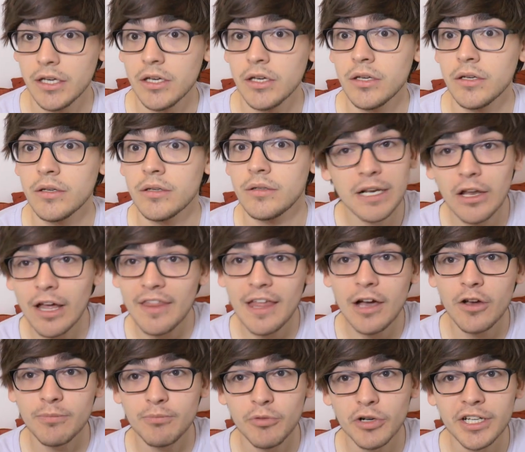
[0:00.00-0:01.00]
You can't just be like,
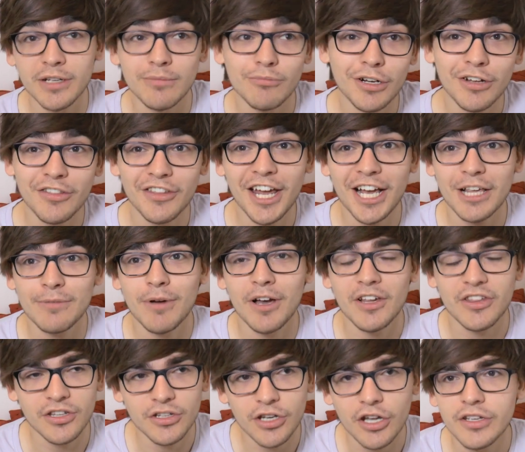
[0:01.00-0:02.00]
that was brilliant, bring on the next
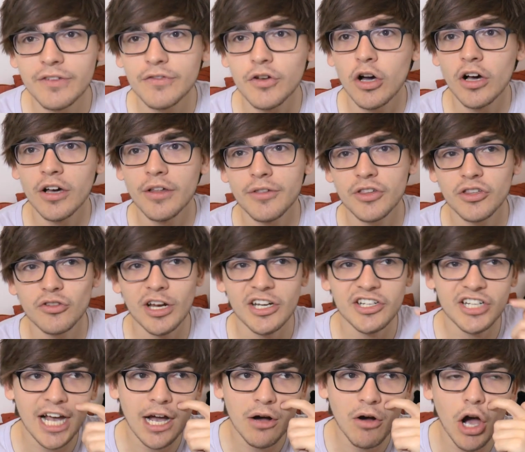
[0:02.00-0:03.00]
person. No, you've got to
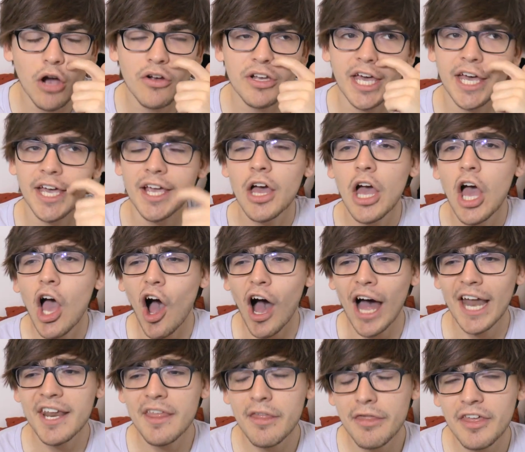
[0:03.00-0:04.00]
stretch it out. Okay,
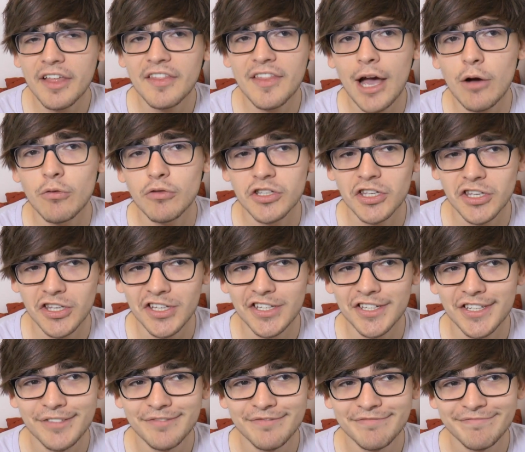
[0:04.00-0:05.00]
I didn't think that was good.